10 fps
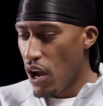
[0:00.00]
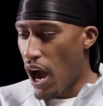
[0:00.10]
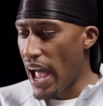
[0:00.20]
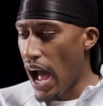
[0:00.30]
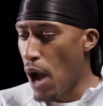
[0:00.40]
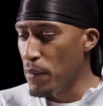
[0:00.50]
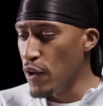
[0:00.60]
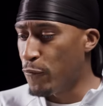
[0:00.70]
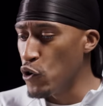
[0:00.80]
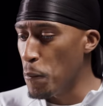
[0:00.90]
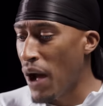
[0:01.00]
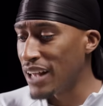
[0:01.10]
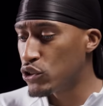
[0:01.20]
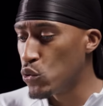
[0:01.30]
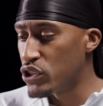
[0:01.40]
All right, how many fruit
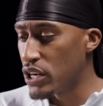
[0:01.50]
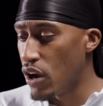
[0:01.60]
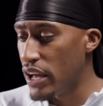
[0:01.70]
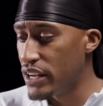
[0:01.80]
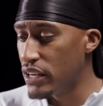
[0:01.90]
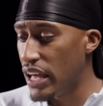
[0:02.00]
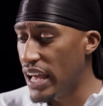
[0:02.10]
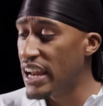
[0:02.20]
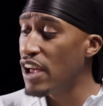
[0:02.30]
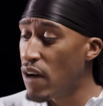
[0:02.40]
pastels in a, in, in a